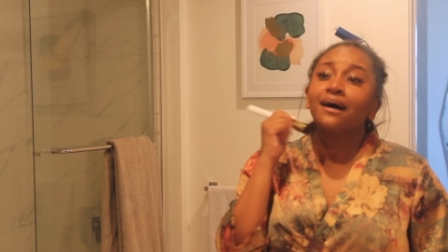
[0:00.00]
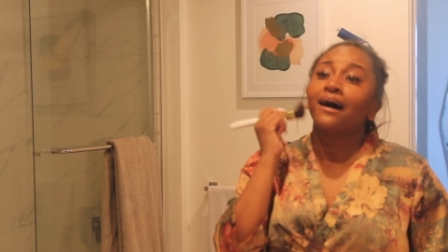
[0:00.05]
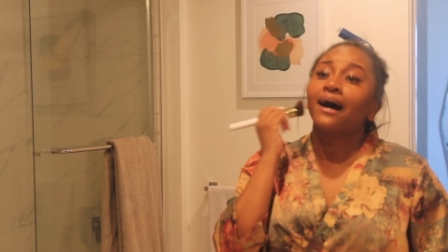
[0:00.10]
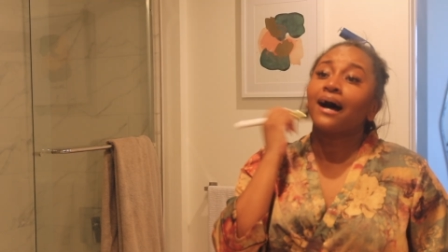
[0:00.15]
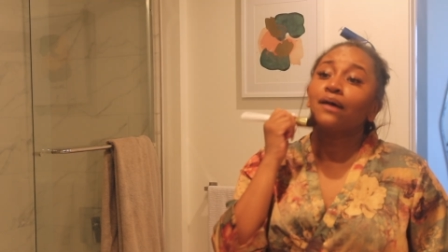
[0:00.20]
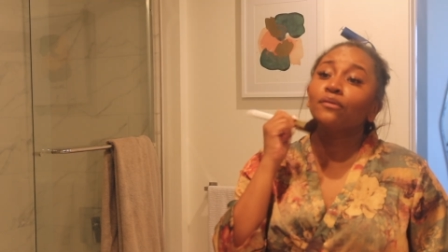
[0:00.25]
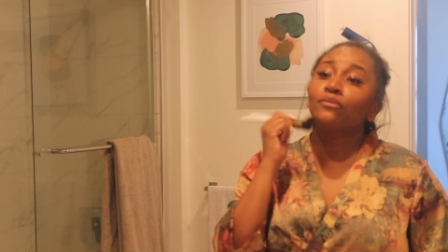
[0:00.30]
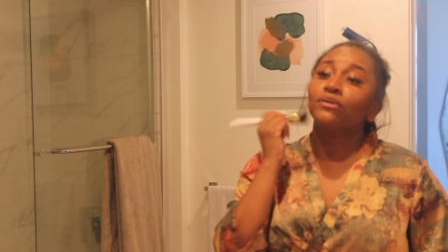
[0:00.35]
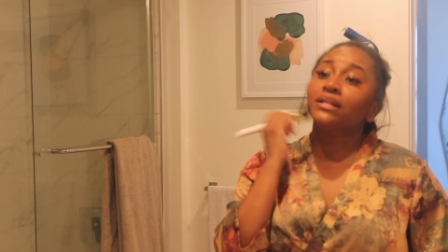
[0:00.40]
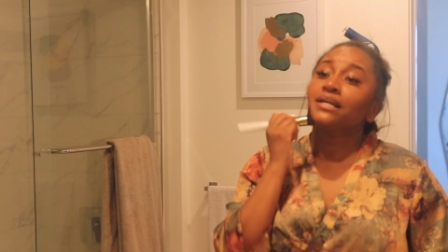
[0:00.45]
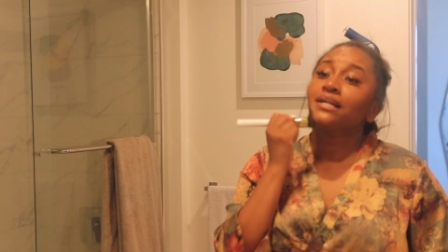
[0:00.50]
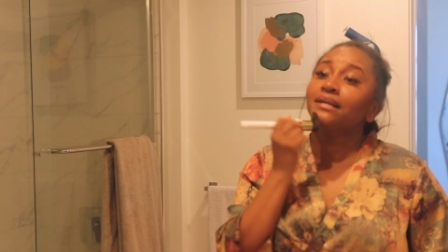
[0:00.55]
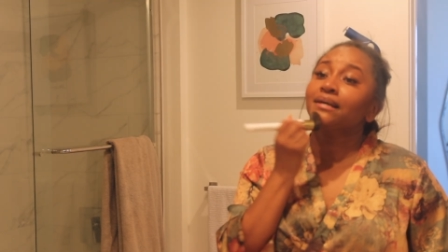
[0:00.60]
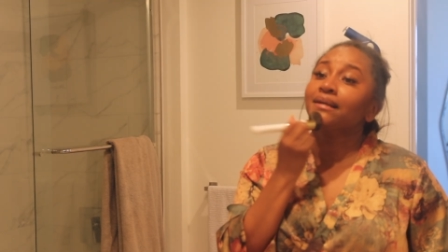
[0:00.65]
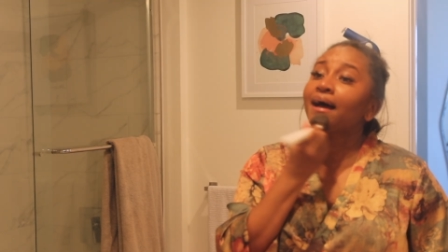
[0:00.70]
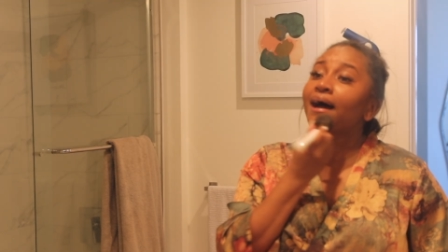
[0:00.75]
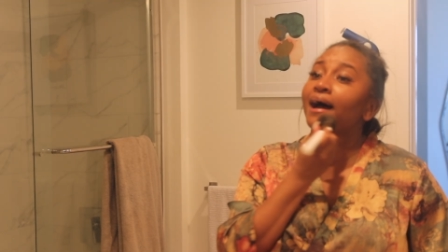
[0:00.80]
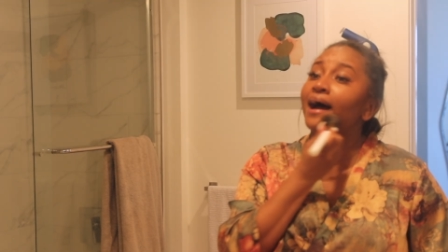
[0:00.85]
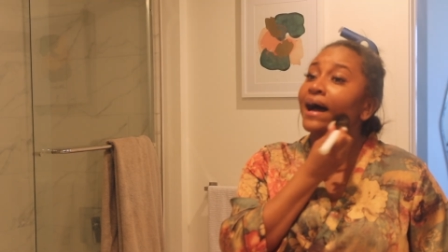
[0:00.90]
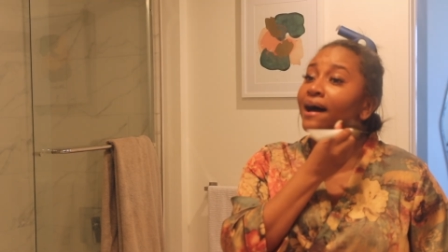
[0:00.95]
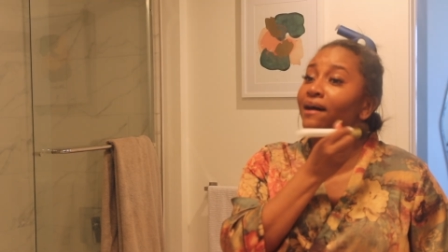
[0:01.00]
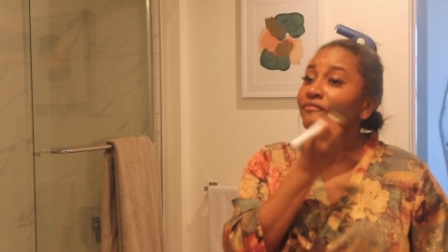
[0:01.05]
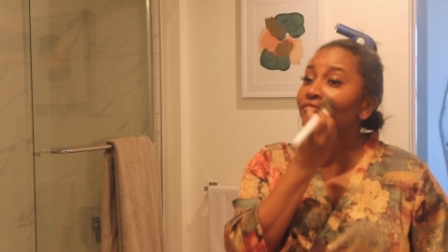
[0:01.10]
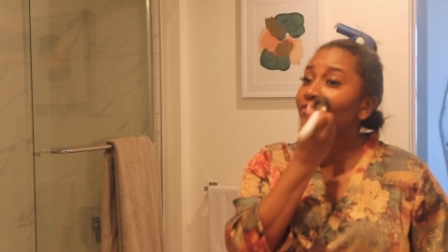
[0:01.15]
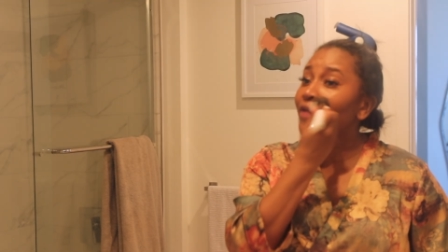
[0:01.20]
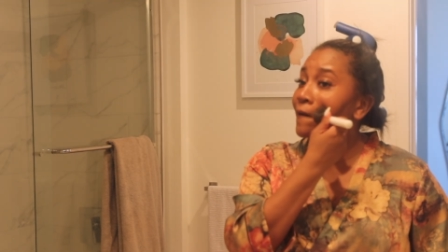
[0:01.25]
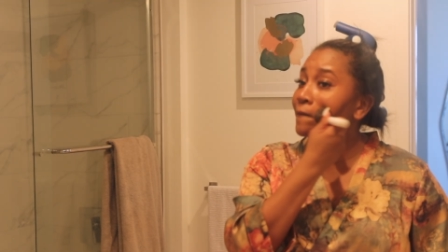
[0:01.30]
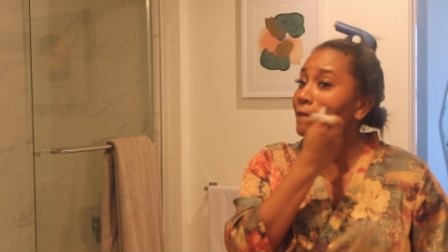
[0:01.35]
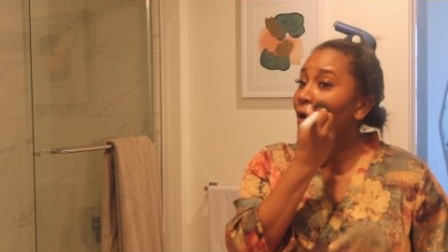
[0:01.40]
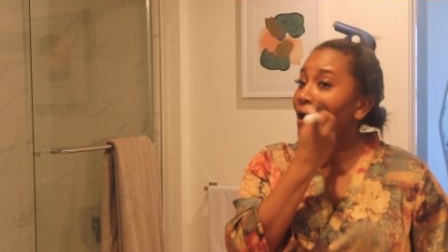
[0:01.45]
I really didn't have
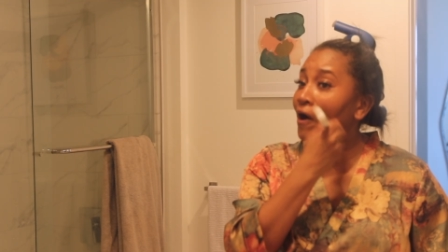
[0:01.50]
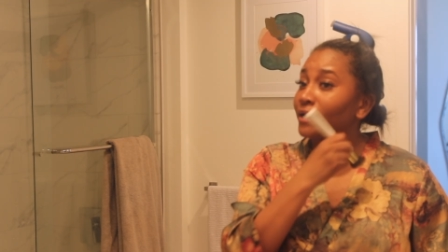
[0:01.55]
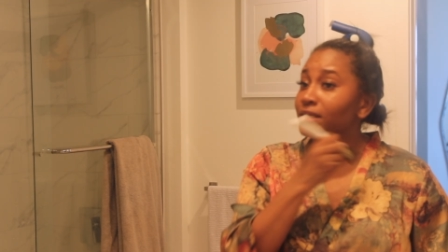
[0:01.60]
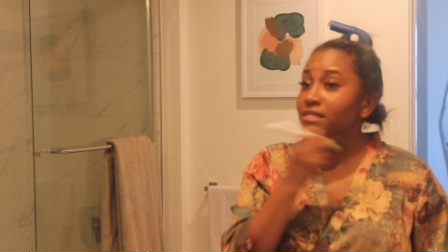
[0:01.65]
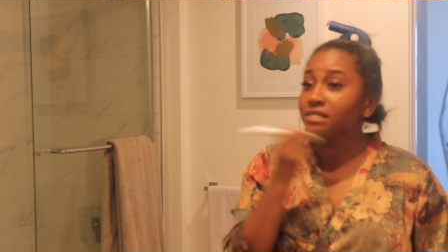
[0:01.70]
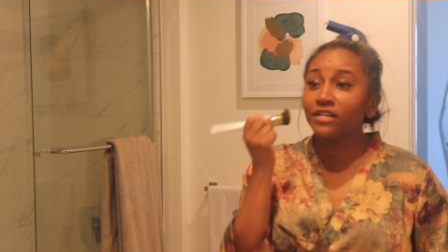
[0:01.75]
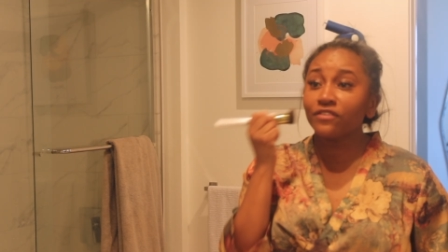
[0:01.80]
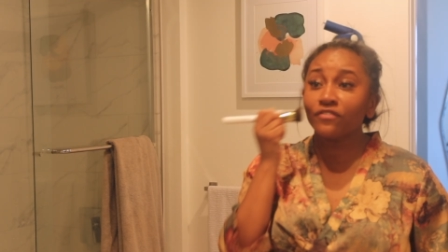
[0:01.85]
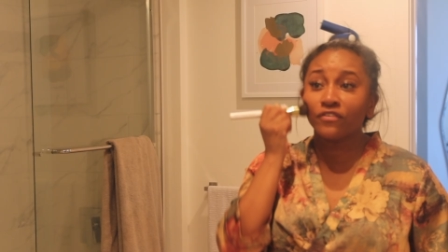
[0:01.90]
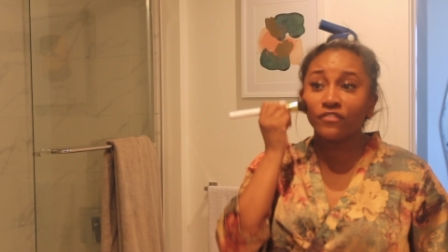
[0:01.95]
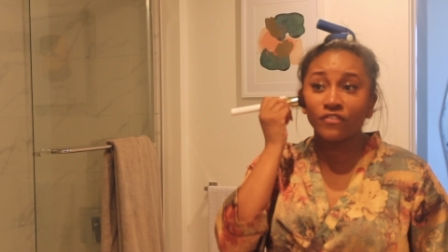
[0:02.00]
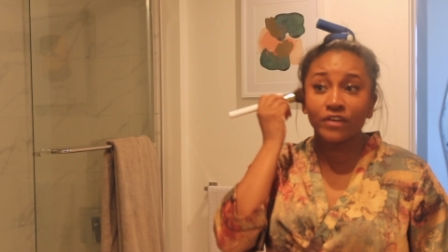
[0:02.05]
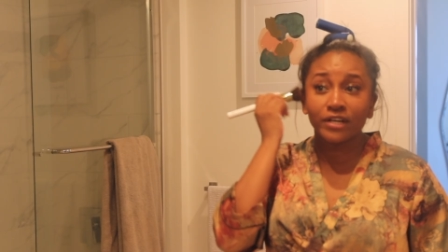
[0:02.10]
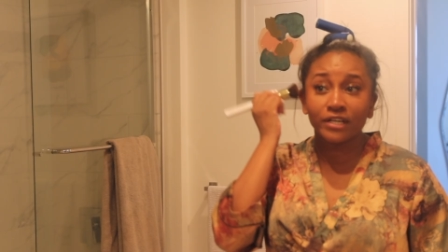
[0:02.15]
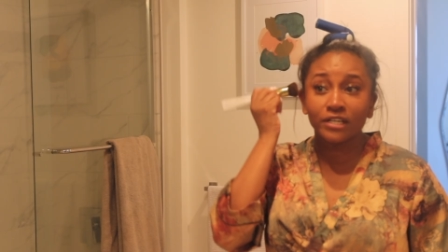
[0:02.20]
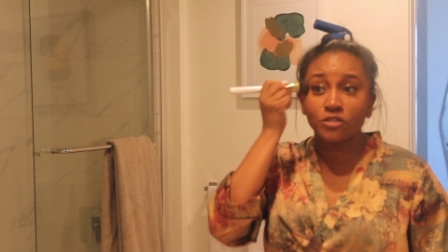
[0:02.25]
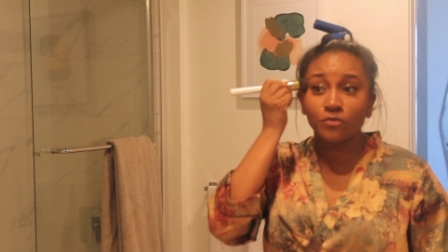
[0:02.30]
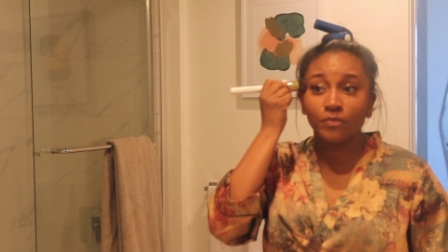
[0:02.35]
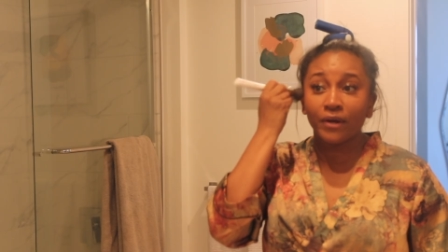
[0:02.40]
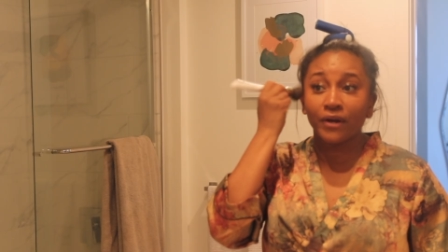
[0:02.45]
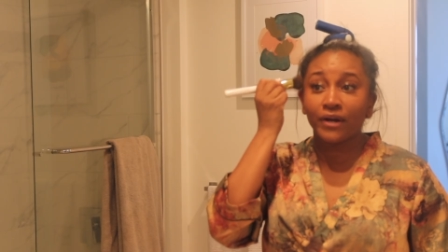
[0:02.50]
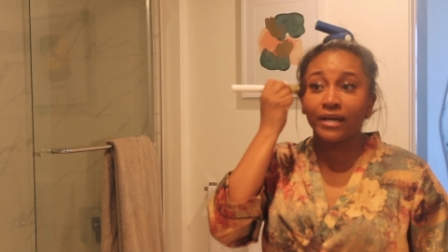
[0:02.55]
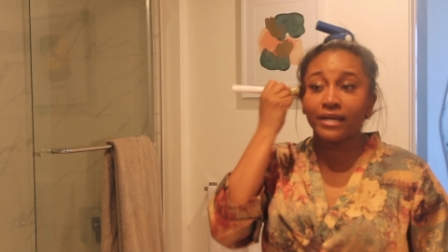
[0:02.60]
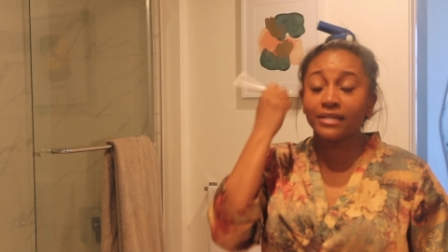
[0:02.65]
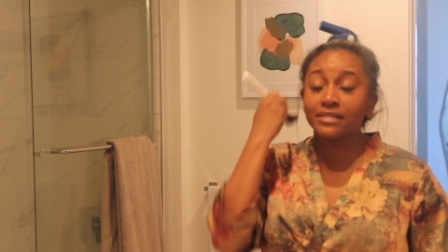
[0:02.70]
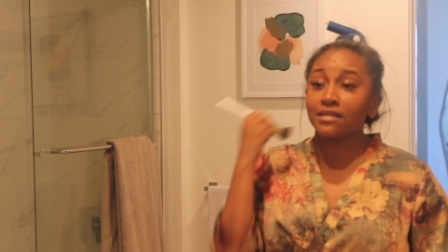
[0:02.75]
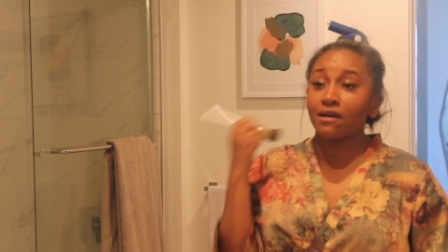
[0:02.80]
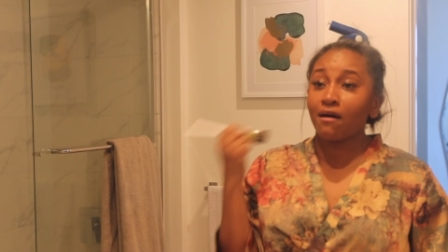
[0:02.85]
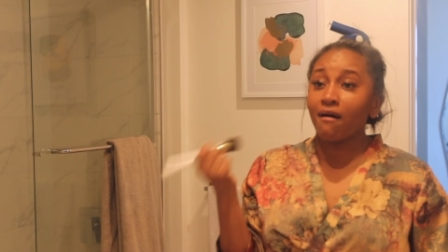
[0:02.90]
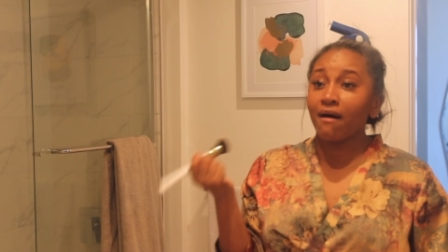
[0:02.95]
that positive of an
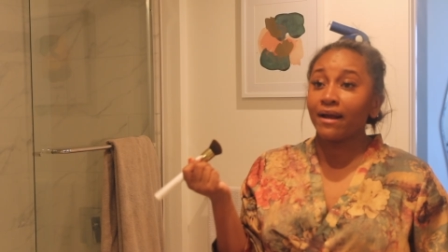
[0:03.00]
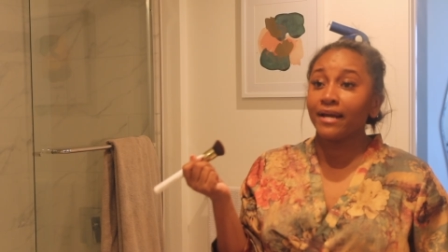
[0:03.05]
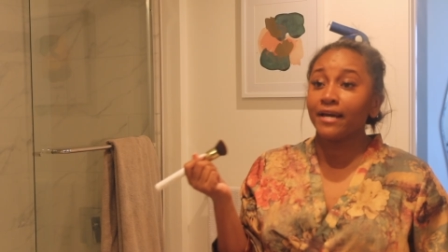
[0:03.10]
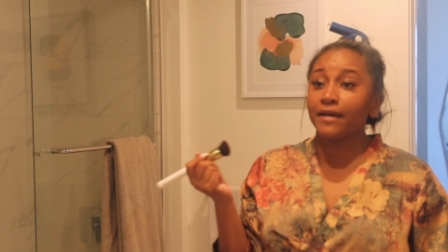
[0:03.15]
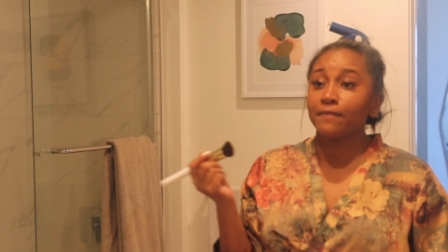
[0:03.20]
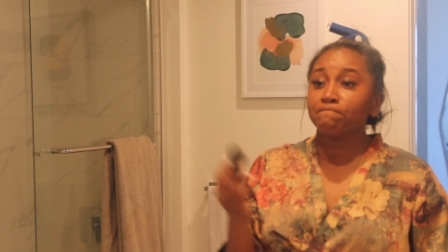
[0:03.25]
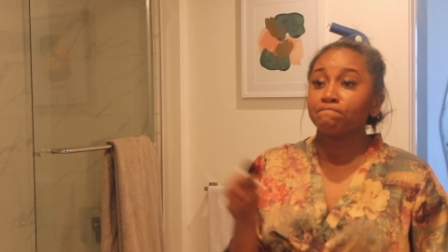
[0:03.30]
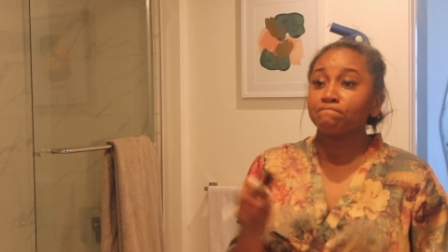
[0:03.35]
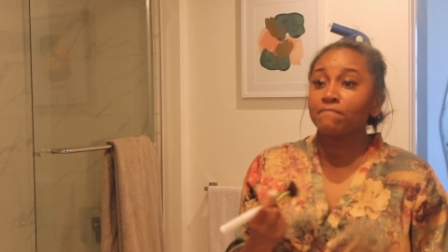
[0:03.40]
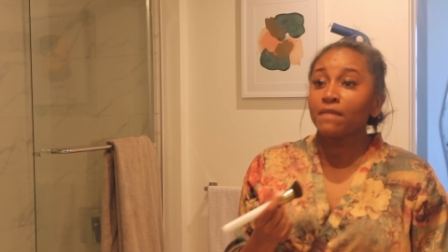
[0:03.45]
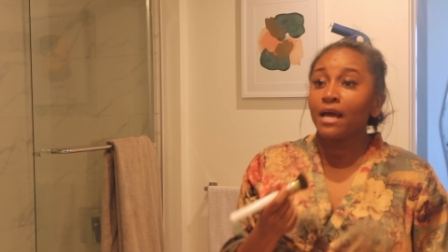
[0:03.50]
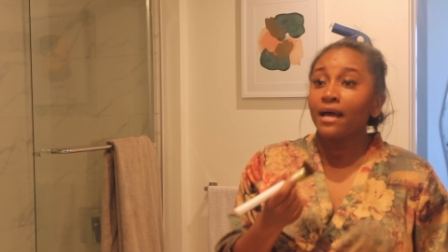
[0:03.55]
experience on it,